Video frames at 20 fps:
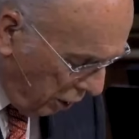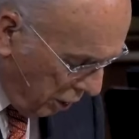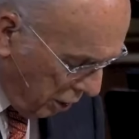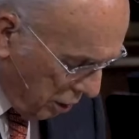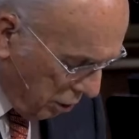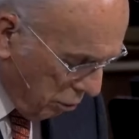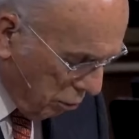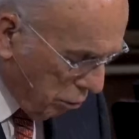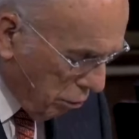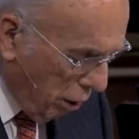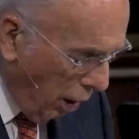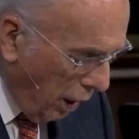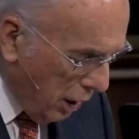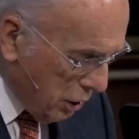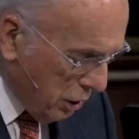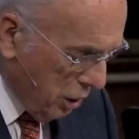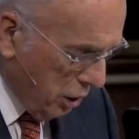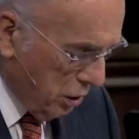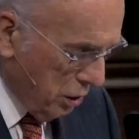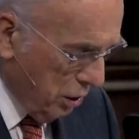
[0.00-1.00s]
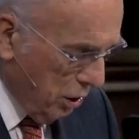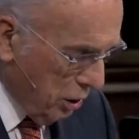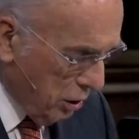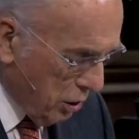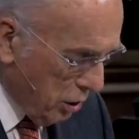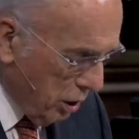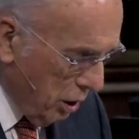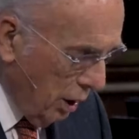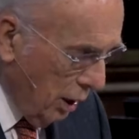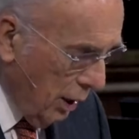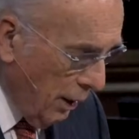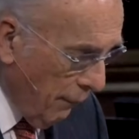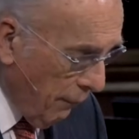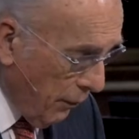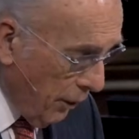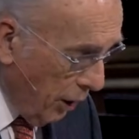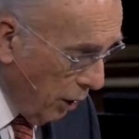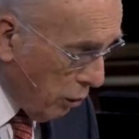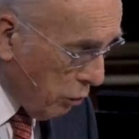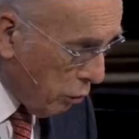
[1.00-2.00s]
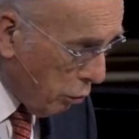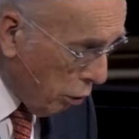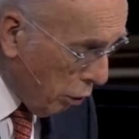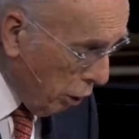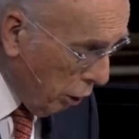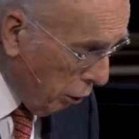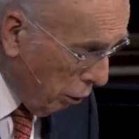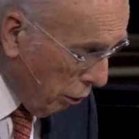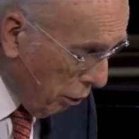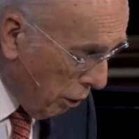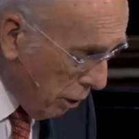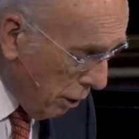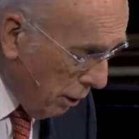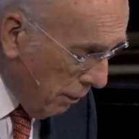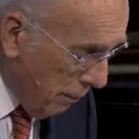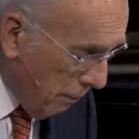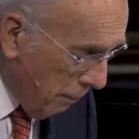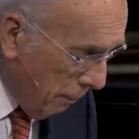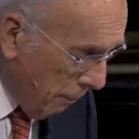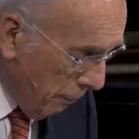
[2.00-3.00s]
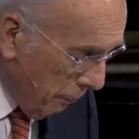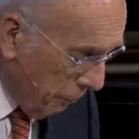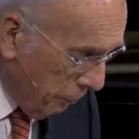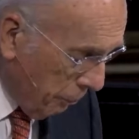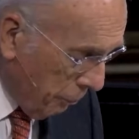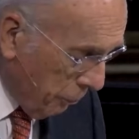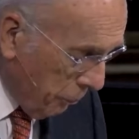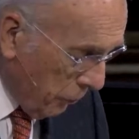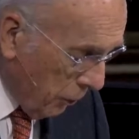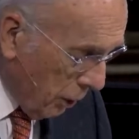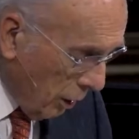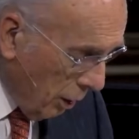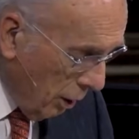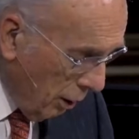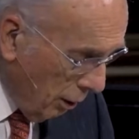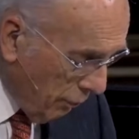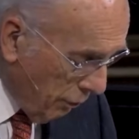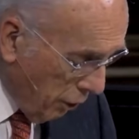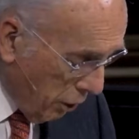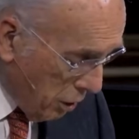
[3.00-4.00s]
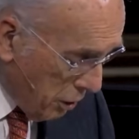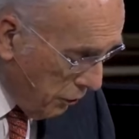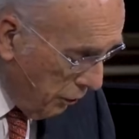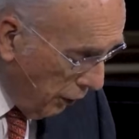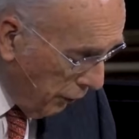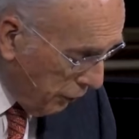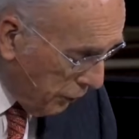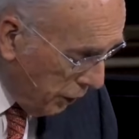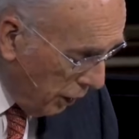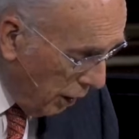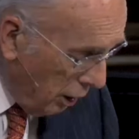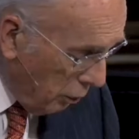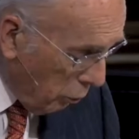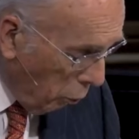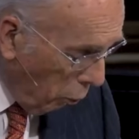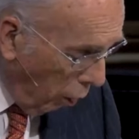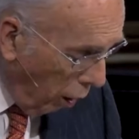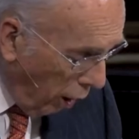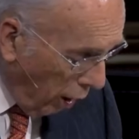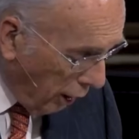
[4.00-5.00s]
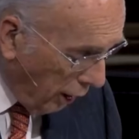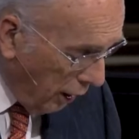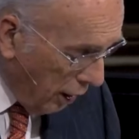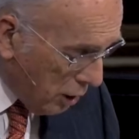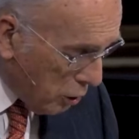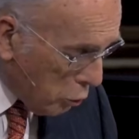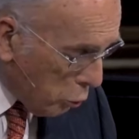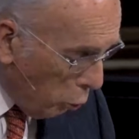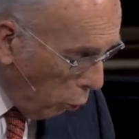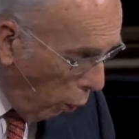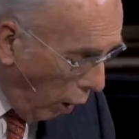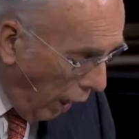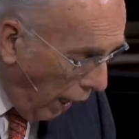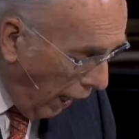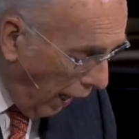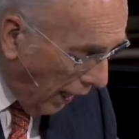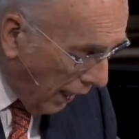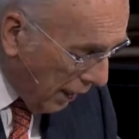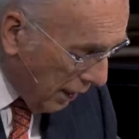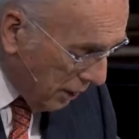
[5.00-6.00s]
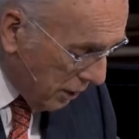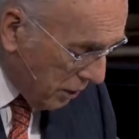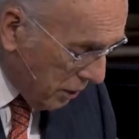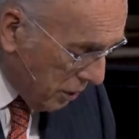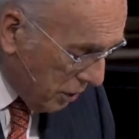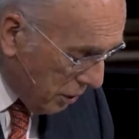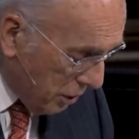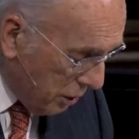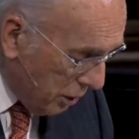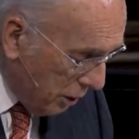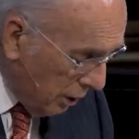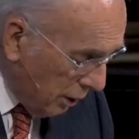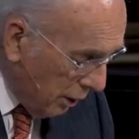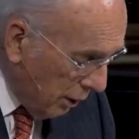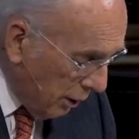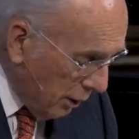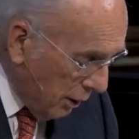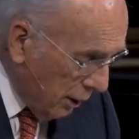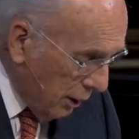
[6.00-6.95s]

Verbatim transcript: goodness, righteousness, and truth. In verse 15, walk as wise.